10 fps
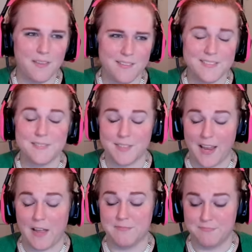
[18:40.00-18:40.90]
I don't know.
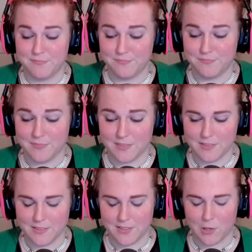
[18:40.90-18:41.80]
Yeah. I
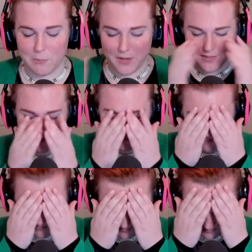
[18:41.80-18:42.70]
I feel oh, like uh,
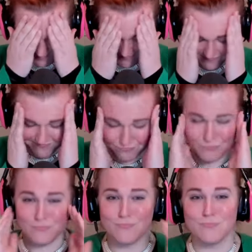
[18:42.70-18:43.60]
Biden's been isn't
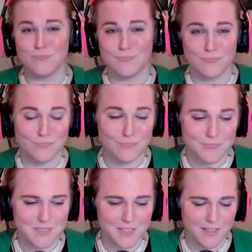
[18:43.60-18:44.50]
it isn't it a
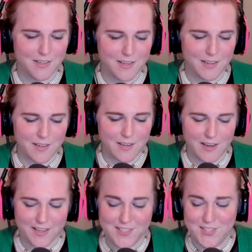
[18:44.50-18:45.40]
nightmare right now
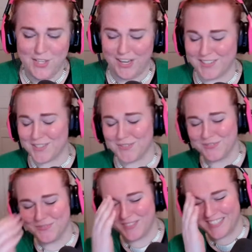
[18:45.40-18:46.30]
to it's just be sitting here
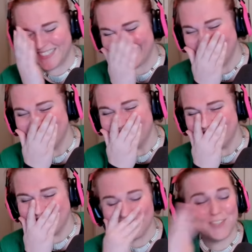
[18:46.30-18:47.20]
going, oh
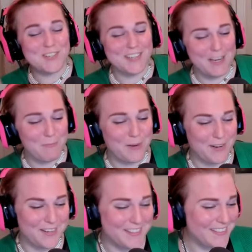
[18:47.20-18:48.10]
my god, such a this,
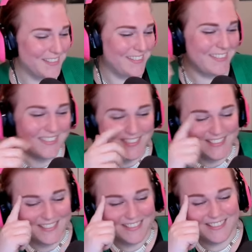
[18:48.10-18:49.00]
nightmare. Is this
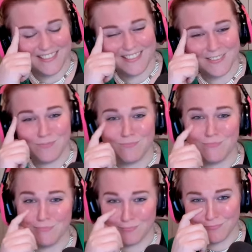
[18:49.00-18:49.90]
is fucking
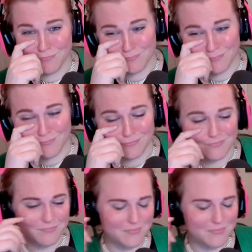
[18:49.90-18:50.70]
Grandpa gonna fumble it?